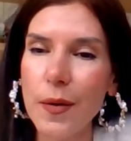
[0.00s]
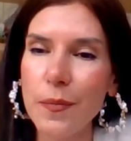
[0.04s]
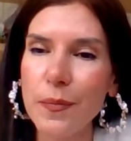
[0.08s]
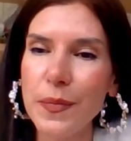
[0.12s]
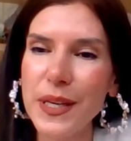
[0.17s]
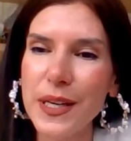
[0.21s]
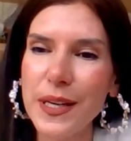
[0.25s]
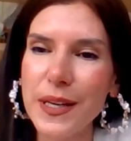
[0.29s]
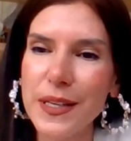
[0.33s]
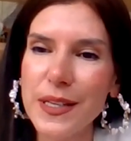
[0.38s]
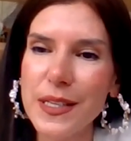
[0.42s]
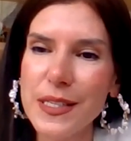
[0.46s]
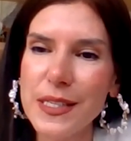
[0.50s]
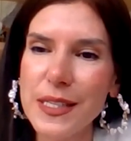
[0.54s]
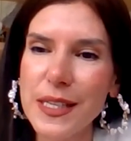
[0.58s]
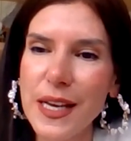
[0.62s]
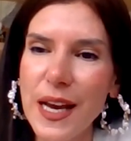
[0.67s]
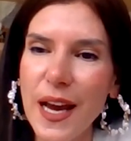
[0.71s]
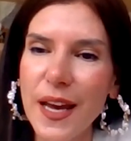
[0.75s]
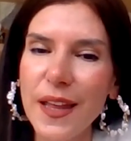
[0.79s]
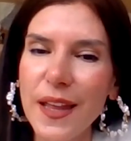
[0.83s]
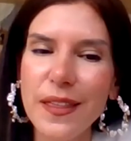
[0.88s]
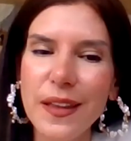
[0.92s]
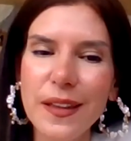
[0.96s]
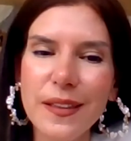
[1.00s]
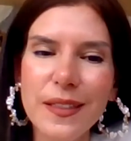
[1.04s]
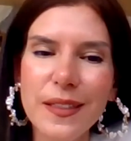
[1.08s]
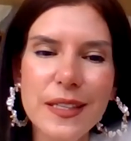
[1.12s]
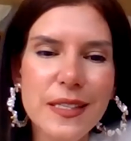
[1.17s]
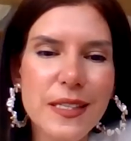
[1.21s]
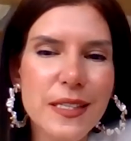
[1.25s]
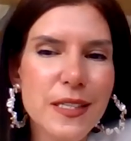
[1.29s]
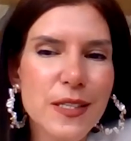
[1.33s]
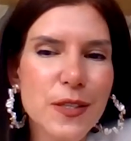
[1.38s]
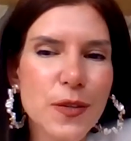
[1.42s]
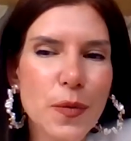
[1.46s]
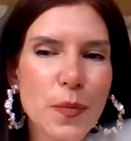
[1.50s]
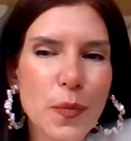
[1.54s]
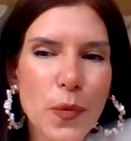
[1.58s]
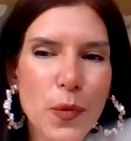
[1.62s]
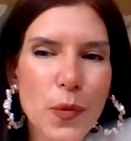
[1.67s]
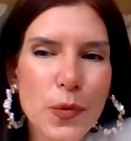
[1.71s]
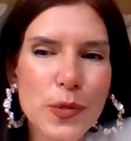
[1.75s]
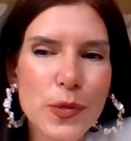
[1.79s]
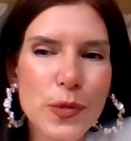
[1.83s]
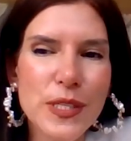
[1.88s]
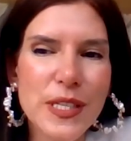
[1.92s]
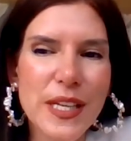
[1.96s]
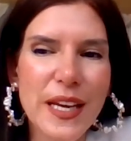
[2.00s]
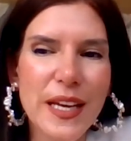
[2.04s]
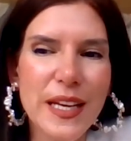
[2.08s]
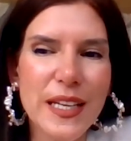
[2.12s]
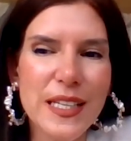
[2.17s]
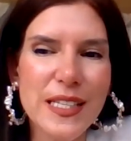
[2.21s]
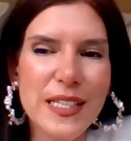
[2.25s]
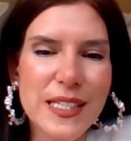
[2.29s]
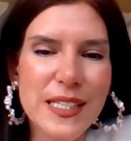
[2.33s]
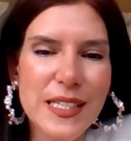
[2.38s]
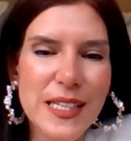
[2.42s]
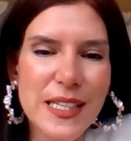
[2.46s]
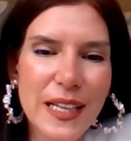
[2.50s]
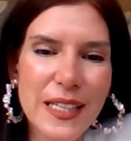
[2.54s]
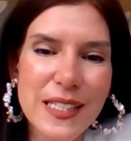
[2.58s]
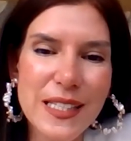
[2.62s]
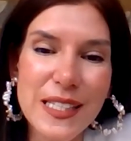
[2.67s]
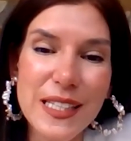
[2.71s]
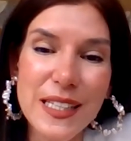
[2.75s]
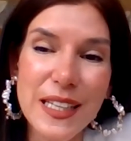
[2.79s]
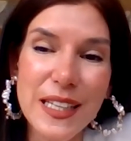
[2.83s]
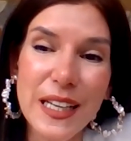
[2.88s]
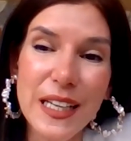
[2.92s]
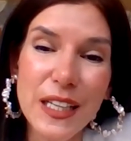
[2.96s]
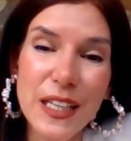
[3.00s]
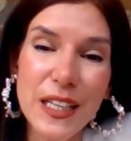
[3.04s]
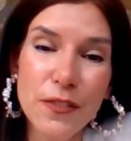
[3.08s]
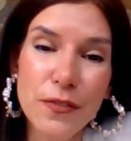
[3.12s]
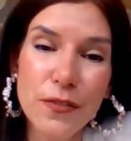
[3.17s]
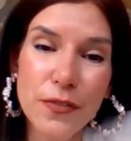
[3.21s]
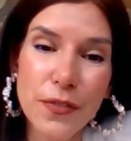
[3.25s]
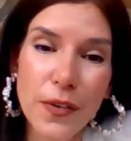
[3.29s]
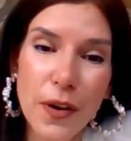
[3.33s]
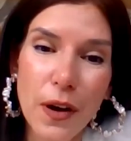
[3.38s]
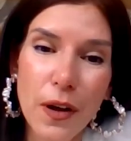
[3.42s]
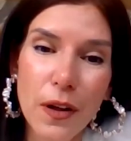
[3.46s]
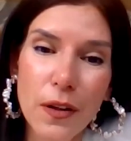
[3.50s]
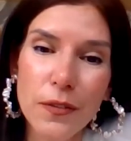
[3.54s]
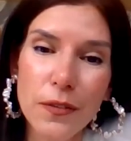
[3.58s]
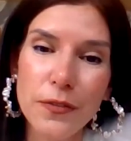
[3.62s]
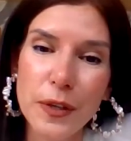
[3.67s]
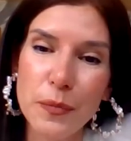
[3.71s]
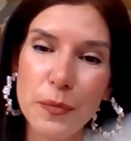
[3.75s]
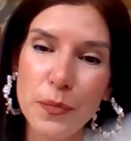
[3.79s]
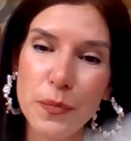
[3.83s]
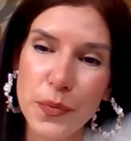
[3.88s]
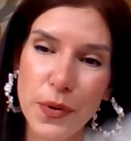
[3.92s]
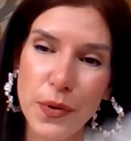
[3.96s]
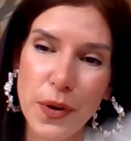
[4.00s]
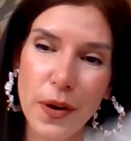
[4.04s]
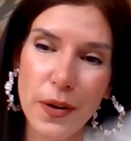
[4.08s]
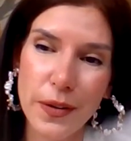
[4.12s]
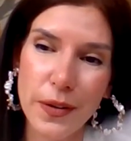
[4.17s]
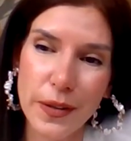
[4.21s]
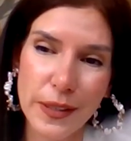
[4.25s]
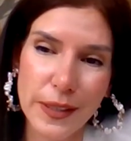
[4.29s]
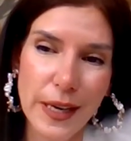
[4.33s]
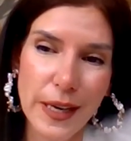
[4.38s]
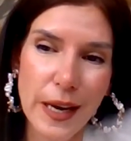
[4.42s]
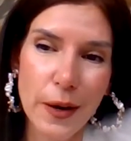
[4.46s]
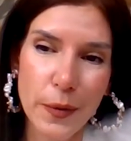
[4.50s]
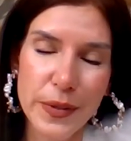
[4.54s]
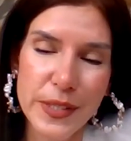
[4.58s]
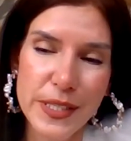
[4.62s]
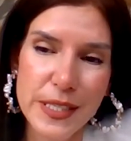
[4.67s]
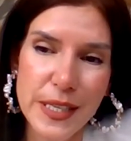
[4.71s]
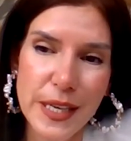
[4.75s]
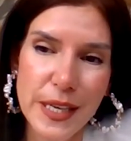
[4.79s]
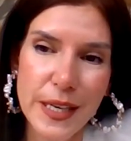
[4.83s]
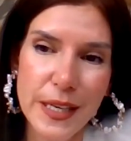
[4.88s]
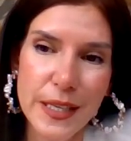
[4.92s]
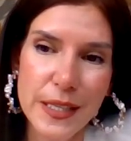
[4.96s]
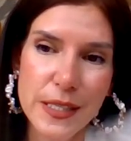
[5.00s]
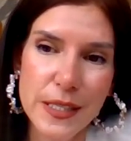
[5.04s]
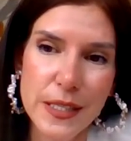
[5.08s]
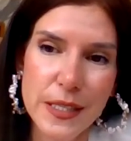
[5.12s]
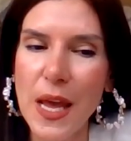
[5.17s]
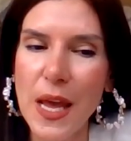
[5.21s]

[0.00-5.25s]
Because I think this is the most exciting and evolving product nowadays.